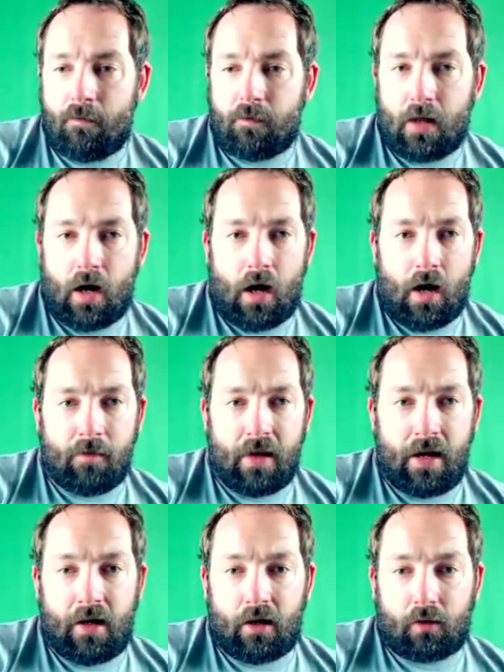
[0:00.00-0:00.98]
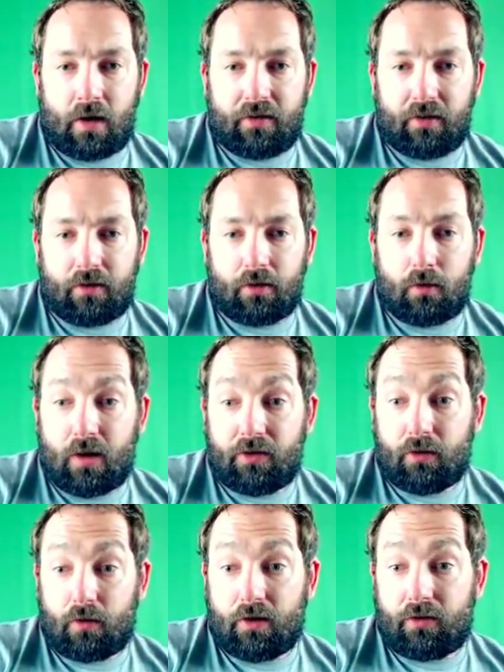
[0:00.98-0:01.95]
Any other questions?
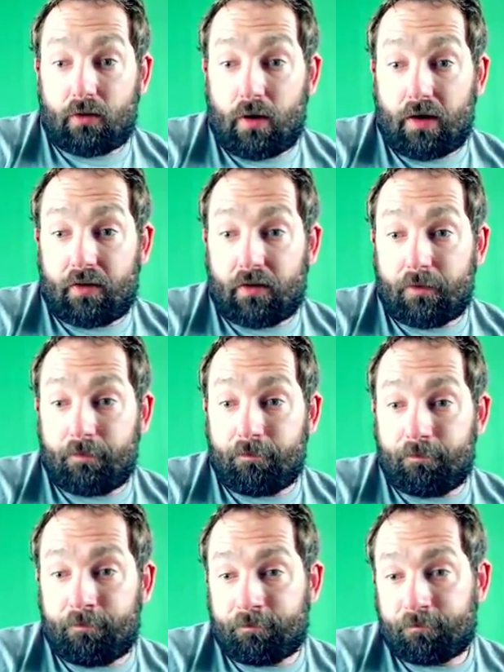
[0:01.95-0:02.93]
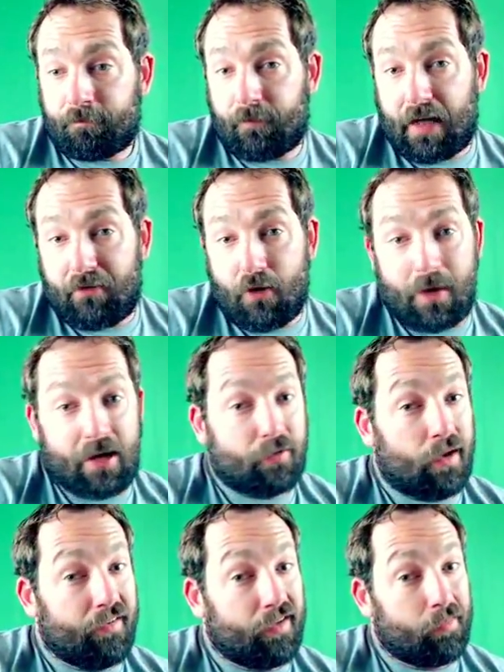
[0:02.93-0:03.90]
Questions. If nobody has
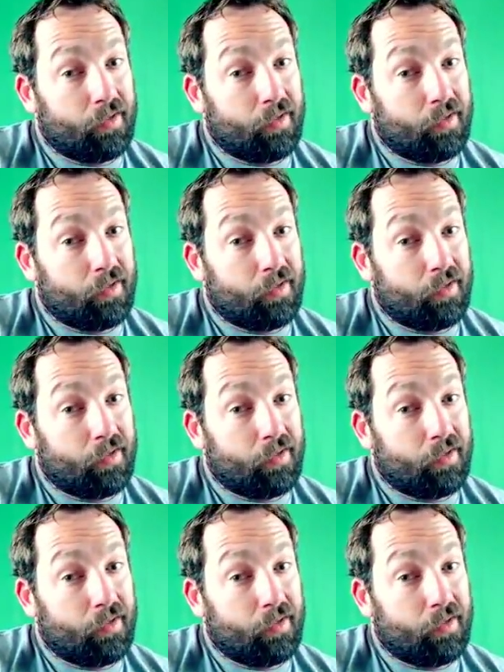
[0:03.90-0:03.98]
questions,